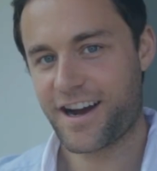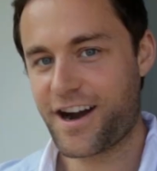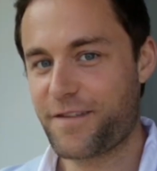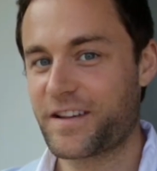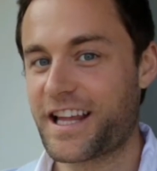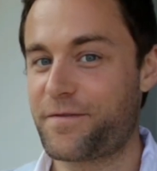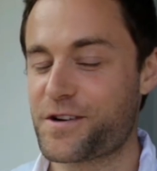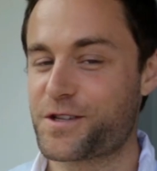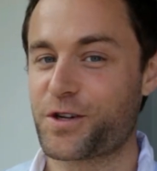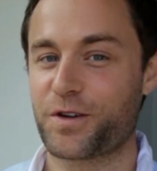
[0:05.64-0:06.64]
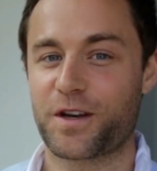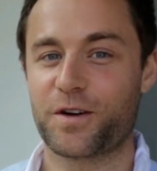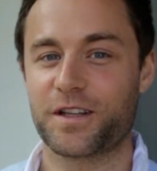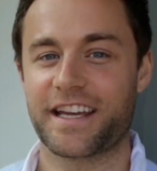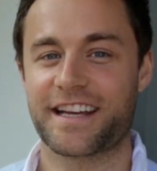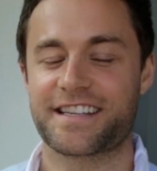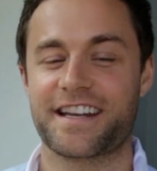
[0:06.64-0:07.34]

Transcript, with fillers: All right, FitLifers, Drew Canole. It's